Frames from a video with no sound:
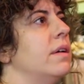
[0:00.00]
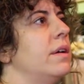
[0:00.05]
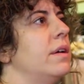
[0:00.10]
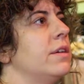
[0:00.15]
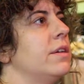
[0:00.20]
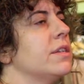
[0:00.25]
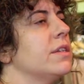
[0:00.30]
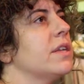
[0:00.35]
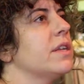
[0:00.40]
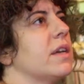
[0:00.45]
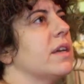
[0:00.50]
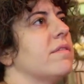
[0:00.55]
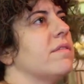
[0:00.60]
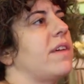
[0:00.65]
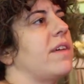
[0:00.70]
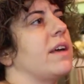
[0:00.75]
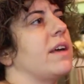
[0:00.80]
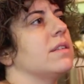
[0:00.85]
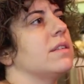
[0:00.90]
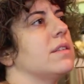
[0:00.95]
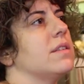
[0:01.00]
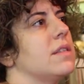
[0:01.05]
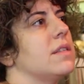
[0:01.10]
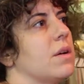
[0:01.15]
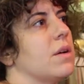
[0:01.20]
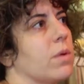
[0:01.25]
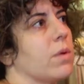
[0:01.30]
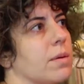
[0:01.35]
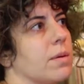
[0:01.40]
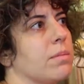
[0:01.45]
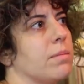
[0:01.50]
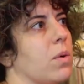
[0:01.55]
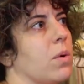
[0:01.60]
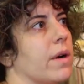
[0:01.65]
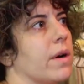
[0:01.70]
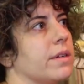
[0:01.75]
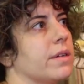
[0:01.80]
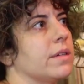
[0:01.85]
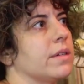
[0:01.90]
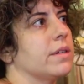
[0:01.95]
just like events that were
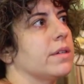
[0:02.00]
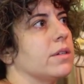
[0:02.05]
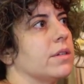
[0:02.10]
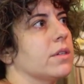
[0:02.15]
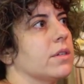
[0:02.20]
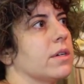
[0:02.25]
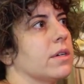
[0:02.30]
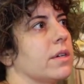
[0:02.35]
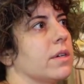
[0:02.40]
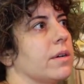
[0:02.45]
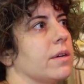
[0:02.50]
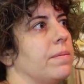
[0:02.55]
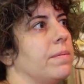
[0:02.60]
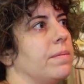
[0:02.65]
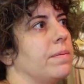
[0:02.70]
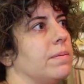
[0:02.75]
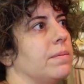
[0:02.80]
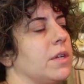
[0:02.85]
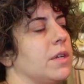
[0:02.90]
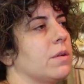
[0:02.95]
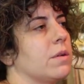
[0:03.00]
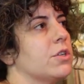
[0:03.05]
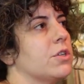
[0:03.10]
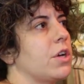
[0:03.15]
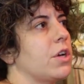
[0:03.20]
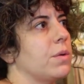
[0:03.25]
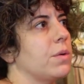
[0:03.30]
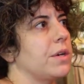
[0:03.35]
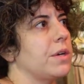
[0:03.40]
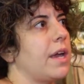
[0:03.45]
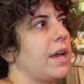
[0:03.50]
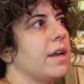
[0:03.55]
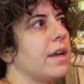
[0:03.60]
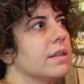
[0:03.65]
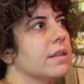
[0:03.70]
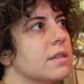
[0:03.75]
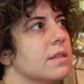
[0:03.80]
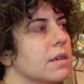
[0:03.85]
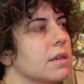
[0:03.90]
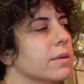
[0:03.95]
important or, you know, show
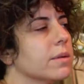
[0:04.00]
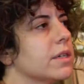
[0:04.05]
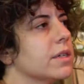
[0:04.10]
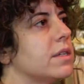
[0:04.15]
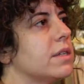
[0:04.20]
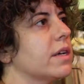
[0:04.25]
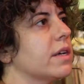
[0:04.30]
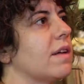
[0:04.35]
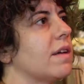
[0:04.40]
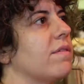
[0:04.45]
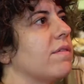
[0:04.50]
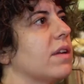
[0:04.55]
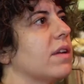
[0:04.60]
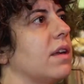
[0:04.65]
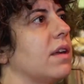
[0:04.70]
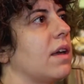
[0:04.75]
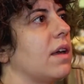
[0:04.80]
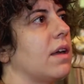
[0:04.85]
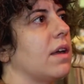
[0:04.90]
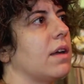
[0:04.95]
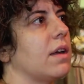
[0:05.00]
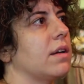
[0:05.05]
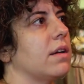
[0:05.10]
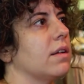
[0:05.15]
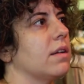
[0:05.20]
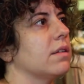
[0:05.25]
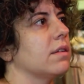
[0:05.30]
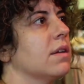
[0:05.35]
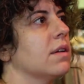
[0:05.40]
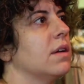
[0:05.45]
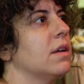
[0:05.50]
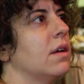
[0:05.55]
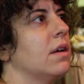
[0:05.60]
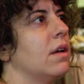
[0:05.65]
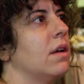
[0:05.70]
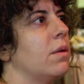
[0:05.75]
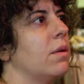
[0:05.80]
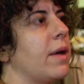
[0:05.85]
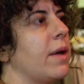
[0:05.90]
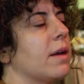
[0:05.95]
dates that were significant.
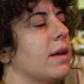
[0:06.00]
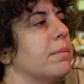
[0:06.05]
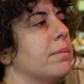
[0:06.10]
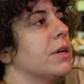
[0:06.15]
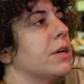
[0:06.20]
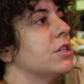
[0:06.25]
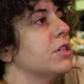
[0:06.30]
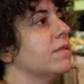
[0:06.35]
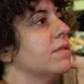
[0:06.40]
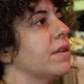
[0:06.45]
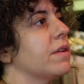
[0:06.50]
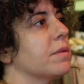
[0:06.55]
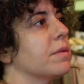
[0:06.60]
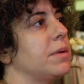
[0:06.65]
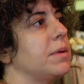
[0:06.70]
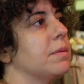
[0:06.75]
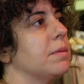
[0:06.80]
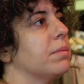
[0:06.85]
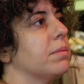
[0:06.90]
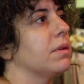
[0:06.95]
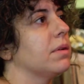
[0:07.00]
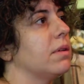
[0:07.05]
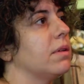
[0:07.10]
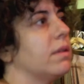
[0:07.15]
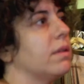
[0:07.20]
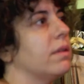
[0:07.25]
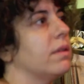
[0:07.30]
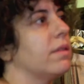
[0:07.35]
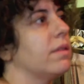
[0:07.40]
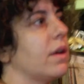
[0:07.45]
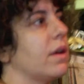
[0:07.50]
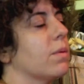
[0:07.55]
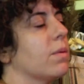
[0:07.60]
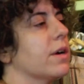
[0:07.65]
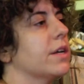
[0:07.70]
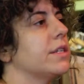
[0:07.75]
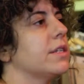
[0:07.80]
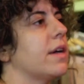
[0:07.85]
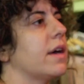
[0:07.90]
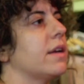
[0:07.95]
And we had a bunch of other people that
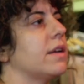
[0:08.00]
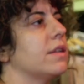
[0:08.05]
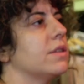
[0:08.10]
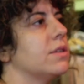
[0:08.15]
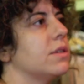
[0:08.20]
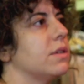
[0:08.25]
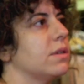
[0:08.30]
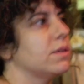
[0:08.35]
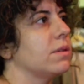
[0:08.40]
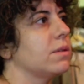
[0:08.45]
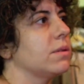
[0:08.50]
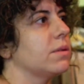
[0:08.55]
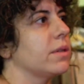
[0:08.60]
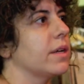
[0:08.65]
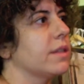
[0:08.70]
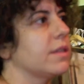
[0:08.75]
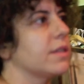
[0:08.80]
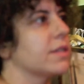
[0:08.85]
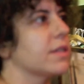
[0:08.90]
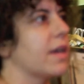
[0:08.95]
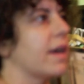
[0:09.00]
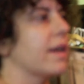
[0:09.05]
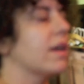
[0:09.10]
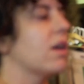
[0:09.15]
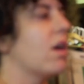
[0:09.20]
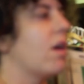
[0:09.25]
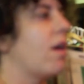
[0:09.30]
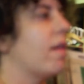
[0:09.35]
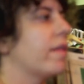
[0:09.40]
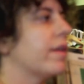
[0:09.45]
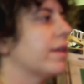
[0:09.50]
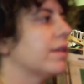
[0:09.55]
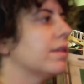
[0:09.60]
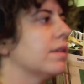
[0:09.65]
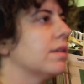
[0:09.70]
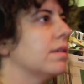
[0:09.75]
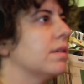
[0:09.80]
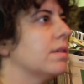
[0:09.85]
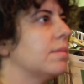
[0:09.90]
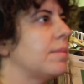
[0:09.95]
worked on it too, like this guy Colin
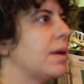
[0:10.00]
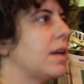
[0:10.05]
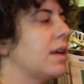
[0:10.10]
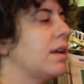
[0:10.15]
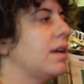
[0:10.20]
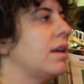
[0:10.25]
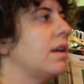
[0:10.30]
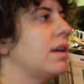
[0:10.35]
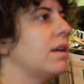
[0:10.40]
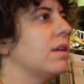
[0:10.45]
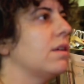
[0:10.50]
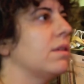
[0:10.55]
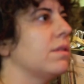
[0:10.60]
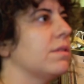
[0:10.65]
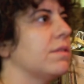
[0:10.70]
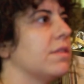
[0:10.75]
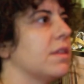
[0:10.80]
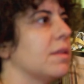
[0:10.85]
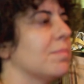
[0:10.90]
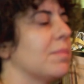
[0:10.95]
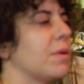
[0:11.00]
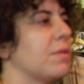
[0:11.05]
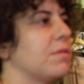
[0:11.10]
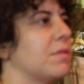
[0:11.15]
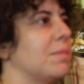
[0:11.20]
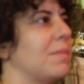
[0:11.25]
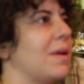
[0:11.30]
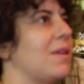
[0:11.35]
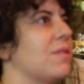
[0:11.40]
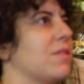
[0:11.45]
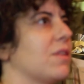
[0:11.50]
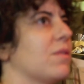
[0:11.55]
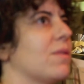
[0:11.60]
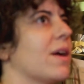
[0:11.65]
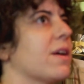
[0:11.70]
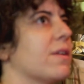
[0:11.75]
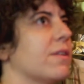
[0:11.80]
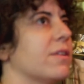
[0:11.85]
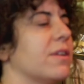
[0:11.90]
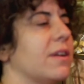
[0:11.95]
Menghini, who's the most amazing
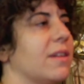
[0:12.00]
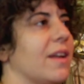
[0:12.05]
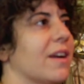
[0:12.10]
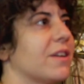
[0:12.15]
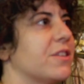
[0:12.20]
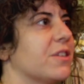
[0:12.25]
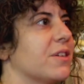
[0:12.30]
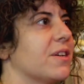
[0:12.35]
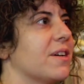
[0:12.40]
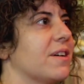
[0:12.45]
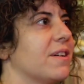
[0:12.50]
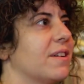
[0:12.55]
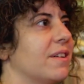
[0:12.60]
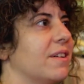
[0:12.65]
record collector